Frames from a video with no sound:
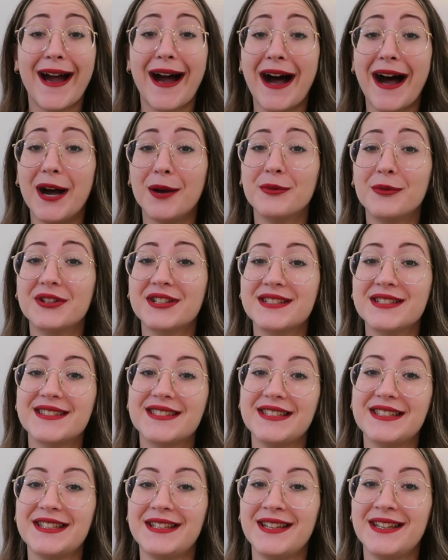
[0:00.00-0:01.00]
I'm gonna
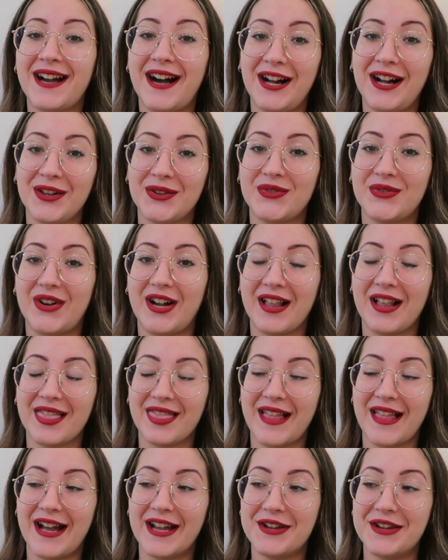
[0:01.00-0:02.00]
see Alfa
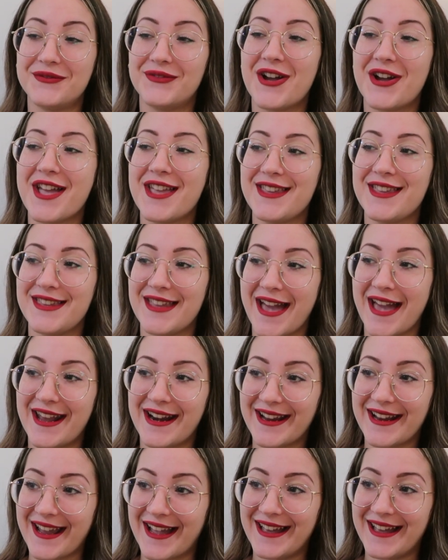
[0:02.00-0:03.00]
live yet
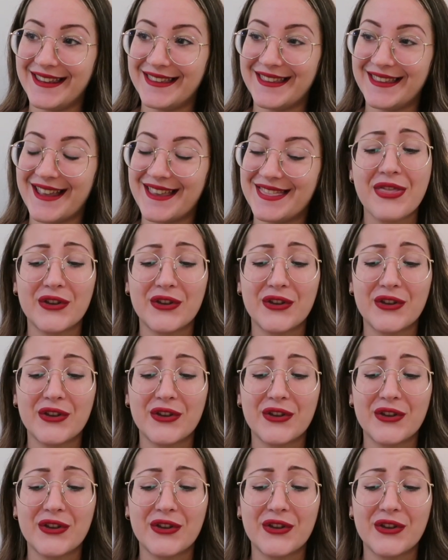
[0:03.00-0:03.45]
again.